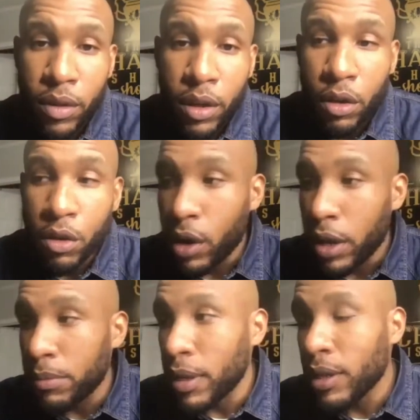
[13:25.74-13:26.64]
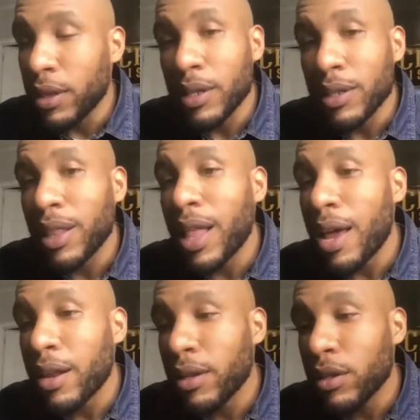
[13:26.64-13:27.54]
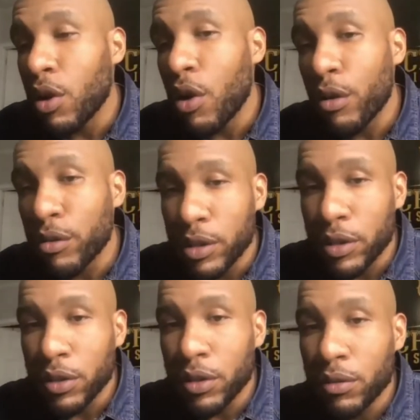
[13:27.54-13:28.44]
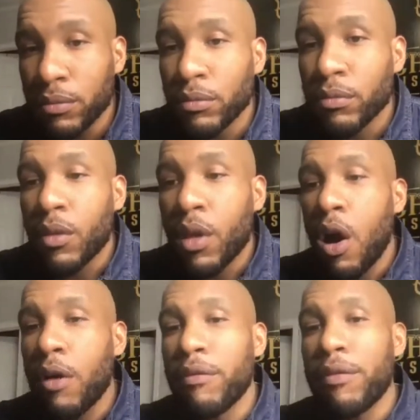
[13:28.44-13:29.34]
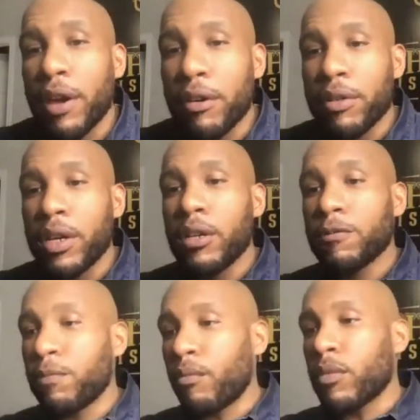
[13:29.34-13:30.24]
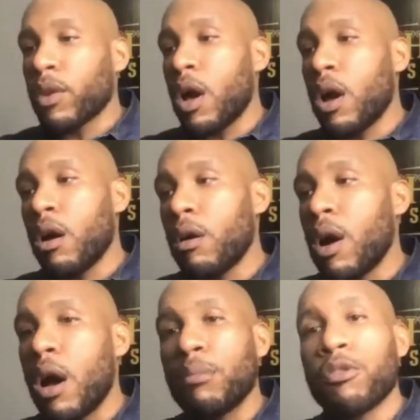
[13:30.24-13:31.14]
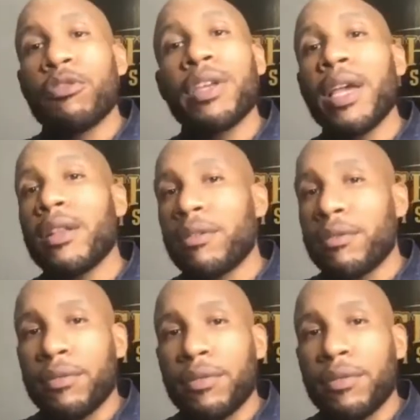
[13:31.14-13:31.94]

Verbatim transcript: You know what right. I mean? A lot of these artists are very uh, um, creative.